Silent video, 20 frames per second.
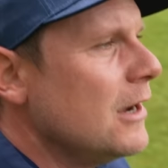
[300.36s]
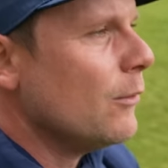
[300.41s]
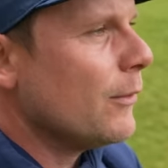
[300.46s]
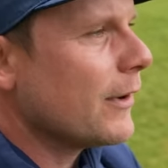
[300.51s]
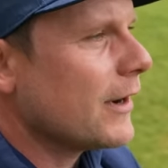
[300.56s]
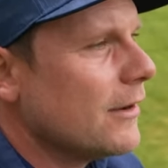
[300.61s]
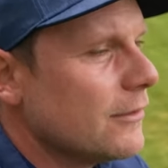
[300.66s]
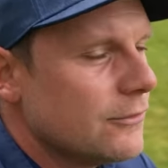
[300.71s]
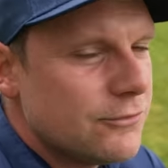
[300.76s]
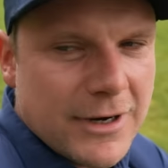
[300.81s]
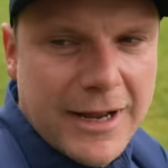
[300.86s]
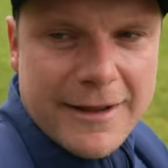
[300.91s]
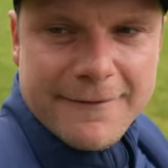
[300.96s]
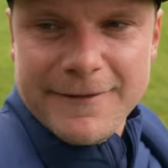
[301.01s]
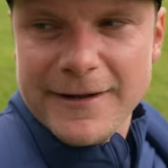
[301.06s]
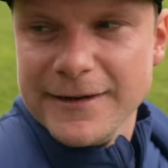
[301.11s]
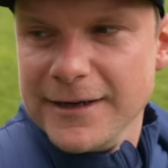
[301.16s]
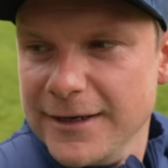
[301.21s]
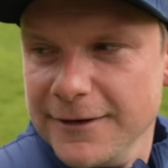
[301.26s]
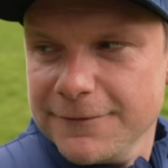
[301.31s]
We're going to try and
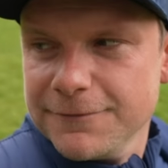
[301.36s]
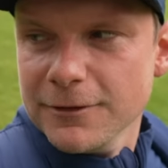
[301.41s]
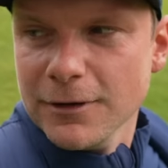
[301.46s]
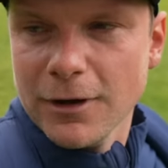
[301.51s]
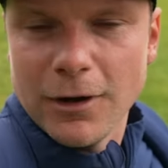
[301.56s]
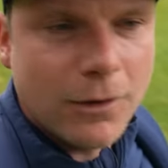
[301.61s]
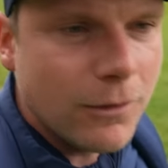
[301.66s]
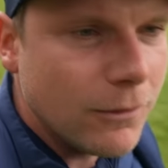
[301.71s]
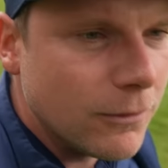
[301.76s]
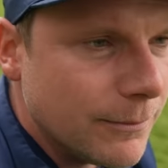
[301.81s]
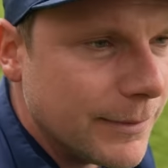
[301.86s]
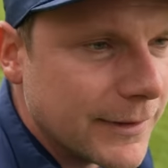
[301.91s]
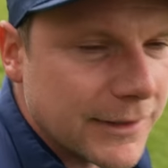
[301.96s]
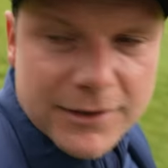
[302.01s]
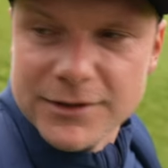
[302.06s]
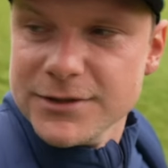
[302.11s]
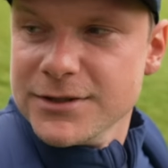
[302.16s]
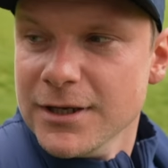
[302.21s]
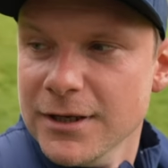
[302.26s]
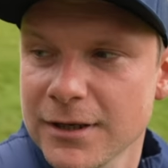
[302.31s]
find a different hole
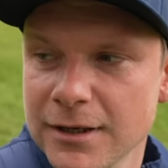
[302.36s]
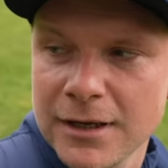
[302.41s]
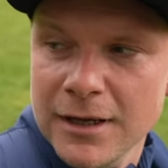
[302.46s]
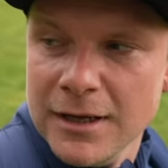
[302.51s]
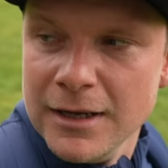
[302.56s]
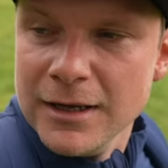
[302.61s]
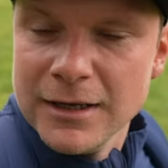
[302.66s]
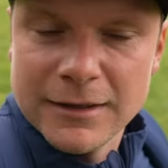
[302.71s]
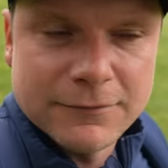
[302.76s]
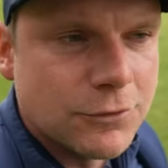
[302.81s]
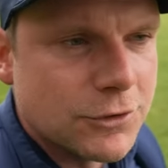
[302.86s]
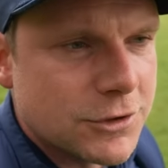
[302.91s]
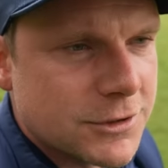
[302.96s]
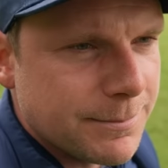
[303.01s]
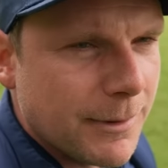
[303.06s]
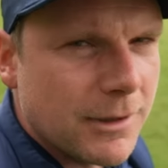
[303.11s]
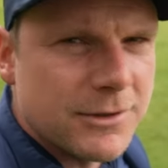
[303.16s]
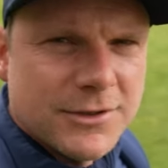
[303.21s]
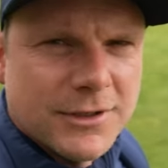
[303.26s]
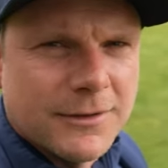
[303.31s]
because I've just
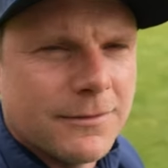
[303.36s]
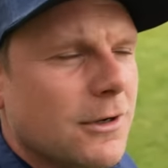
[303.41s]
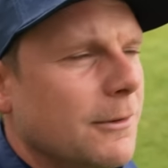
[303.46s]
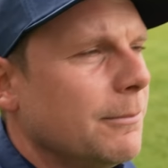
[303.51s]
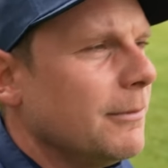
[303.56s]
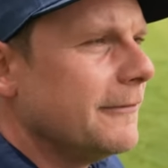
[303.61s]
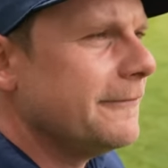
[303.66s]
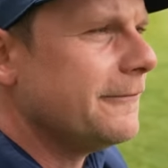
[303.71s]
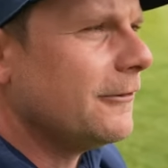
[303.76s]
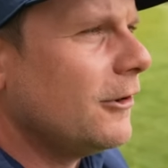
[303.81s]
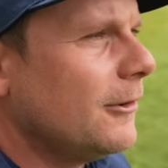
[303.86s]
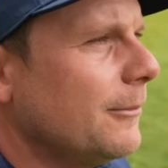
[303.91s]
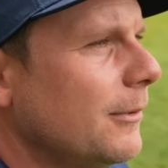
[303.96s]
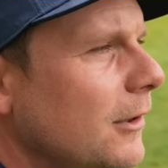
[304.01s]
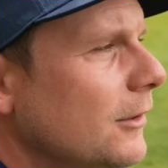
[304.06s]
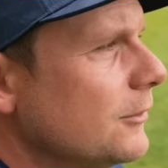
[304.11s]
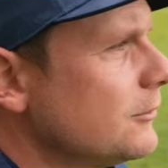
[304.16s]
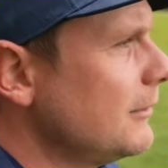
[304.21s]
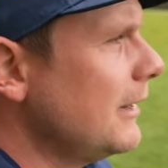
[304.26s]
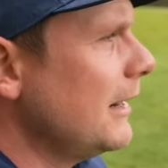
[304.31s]
spotted a couple of four
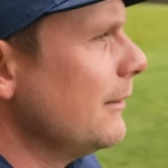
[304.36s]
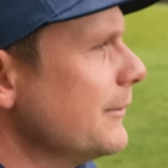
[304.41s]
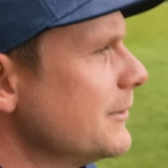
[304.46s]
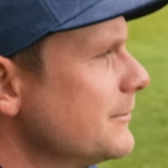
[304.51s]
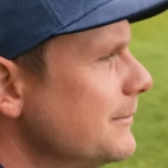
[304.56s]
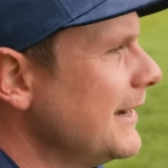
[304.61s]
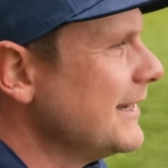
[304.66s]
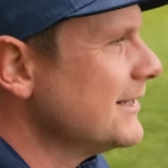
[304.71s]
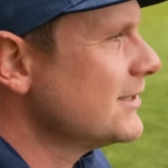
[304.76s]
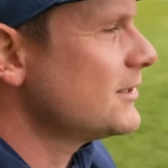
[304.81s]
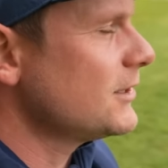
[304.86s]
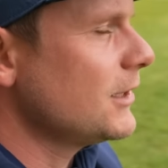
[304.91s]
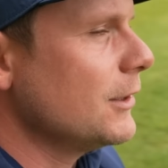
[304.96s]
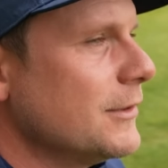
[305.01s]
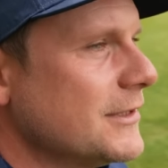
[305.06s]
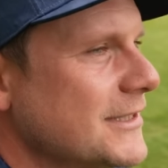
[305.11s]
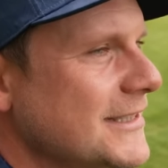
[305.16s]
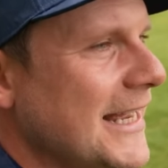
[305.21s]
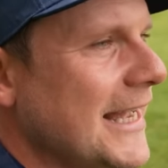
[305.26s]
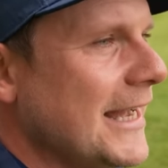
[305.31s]
balls around which might slow
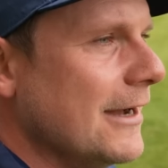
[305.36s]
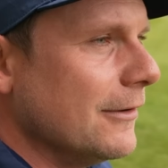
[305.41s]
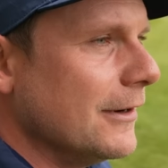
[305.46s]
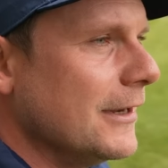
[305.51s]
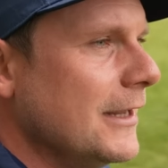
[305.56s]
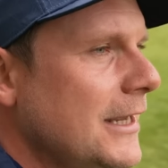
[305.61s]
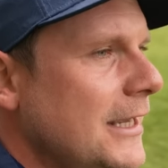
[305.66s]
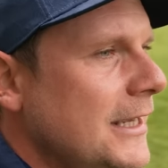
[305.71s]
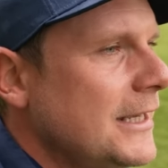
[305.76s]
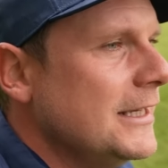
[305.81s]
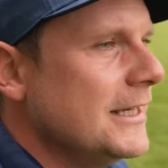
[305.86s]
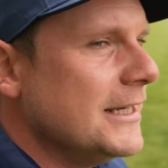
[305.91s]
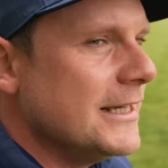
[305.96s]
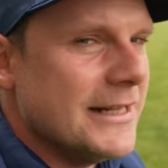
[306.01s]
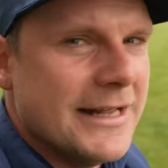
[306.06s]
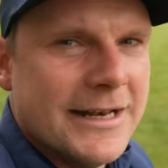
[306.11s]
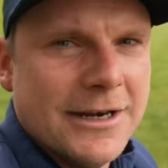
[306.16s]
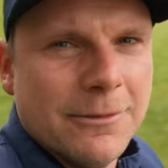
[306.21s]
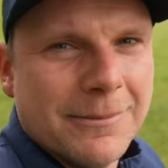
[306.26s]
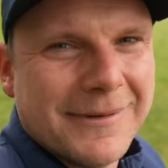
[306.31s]
us down
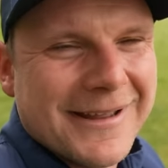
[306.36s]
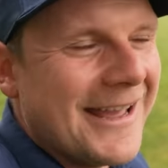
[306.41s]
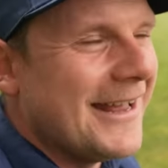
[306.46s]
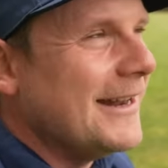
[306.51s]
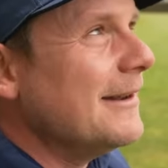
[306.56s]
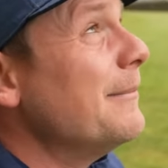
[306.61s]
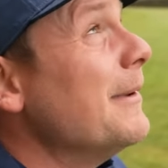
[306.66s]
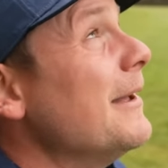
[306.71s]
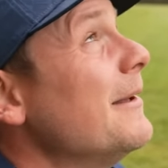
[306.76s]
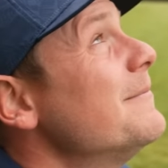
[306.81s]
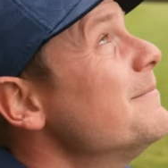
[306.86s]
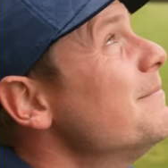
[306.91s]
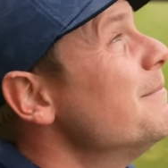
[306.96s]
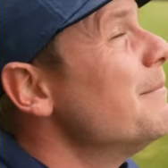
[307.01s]
and end up getting a bit